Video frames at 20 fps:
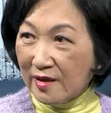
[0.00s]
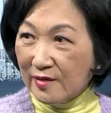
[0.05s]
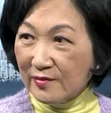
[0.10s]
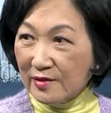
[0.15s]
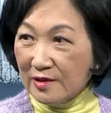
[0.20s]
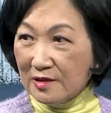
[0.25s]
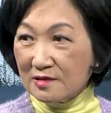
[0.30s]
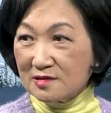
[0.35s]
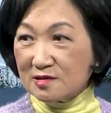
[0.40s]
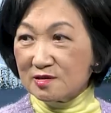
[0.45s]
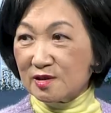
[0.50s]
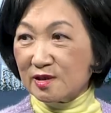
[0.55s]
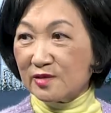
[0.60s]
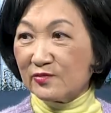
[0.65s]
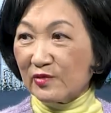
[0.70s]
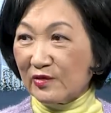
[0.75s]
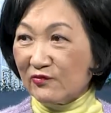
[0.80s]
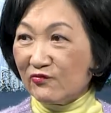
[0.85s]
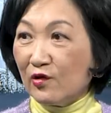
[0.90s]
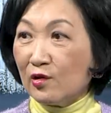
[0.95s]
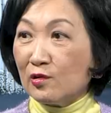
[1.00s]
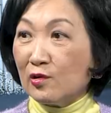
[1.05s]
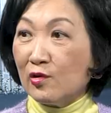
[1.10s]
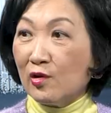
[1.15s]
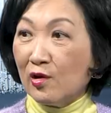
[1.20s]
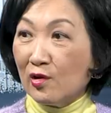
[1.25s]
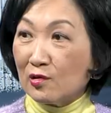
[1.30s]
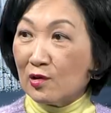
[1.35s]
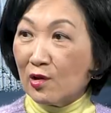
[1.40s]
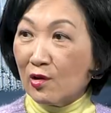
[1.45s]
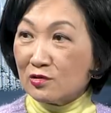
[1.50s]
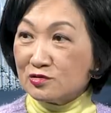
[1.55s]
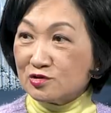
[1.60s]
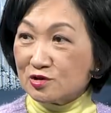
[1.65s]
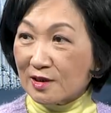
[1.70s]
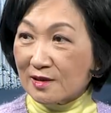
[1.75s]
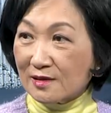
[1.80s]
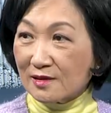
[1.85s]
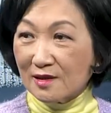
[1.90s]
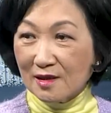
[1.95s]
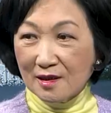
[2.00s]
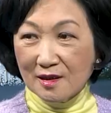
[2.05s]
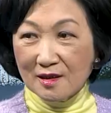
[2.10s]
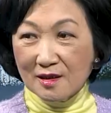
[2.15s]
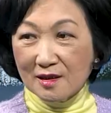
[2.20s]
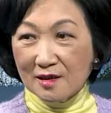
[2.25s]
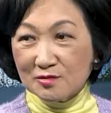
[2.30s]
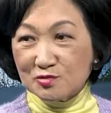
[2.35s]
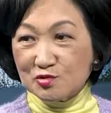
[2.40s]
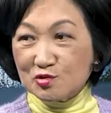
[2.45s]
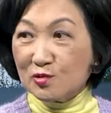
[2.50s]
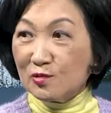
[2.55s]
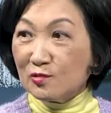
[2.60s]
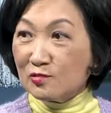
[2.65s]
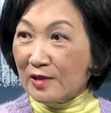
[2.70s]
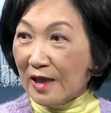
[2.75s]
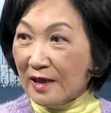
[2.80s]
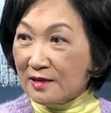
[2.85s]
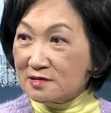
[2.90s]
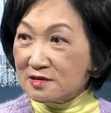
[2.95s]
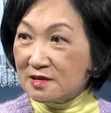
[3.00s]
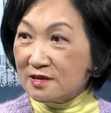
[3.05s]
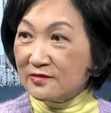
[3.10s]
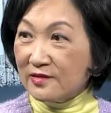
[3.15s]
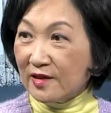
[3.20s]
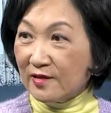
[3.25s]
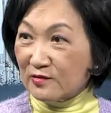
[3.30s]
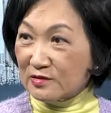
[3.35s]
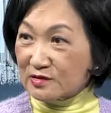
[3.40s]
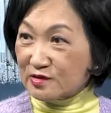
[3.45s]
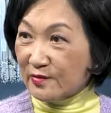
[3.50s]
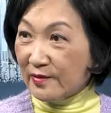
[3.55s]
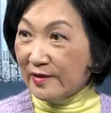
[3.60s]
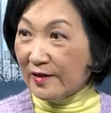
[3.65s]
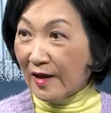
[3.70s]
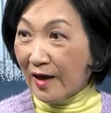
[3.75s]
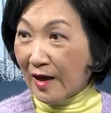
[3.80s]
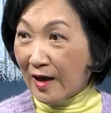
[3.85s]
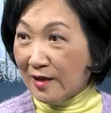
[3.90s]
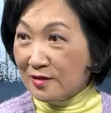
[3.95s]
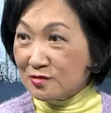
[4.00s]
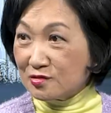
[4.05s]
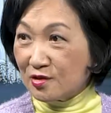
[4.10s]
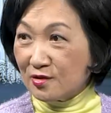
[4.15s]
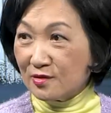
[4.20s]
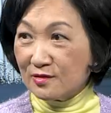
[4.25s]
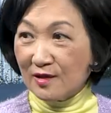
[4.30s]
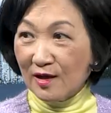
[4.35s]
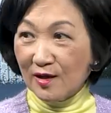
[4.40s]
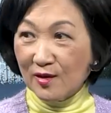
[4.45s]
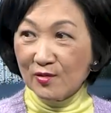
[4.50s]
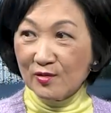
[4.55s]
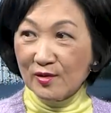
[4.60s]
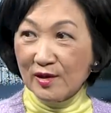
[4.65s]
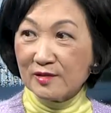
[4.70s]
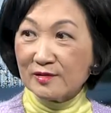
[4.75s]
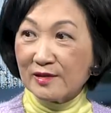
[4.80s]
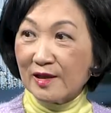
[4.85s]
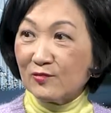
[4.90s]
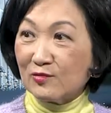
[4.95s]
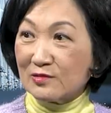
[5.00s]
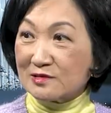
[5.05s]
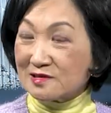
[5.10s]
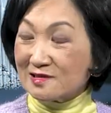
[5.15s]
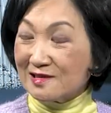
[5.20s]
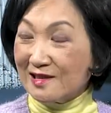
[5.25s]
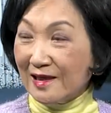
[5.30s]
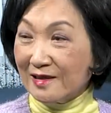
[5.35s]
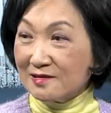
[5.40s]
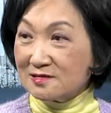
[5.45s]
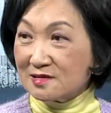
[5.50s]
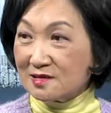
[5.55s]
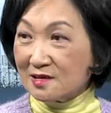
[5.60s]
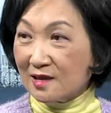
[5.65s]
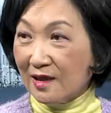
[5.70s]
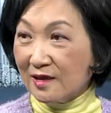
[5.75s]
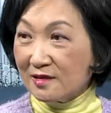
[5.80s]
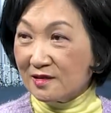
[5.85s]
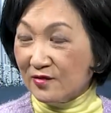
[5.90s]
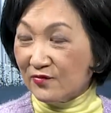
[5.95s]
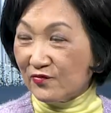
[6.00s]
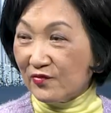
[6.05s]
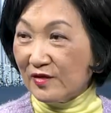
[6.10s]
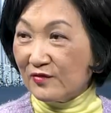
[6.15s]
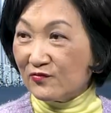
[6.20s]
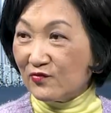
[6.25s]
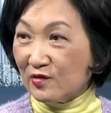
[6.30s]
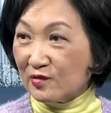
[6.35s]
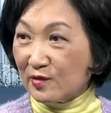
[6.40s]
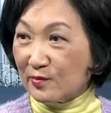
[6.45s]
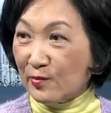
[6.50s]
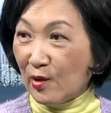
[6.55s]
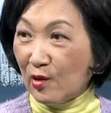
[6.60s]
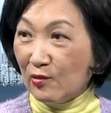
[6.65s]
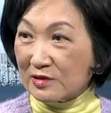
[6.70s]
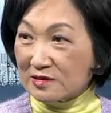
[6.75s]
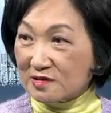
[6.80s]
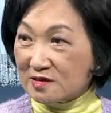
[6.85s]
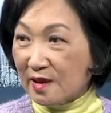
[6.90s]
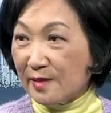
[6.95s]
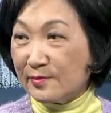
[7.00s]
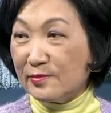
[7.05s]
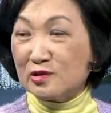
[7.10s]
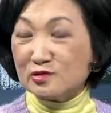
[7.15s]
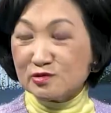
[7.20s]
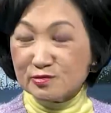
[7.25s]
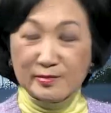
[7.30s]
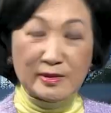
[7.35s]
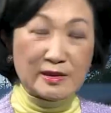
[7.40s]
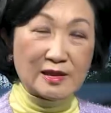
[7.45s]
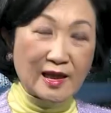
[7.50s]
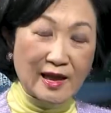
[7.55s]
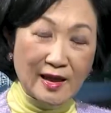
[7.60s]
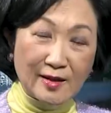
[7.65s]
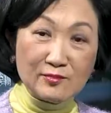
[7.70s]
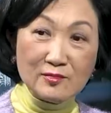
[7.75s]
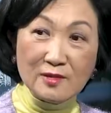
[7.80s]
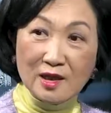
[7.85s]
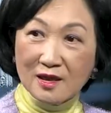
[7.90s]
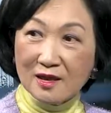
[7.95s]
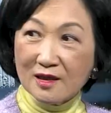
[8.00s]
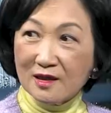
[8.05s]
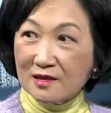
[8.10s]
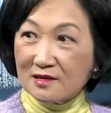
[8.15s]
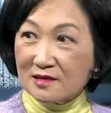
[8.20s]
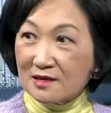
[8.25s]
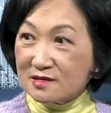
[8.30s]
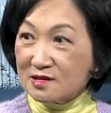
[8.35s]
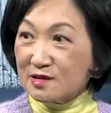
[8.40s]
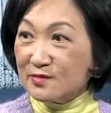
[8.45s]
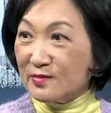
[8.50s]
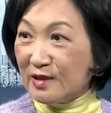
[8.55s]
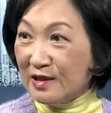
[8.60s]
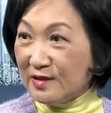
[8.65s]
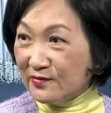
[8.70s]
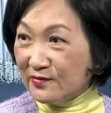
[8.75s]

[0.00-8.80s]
because if we follow her logic, in 2019 there was very high turnout and there was landslide defeat for the pro-establishment camp. Does it mean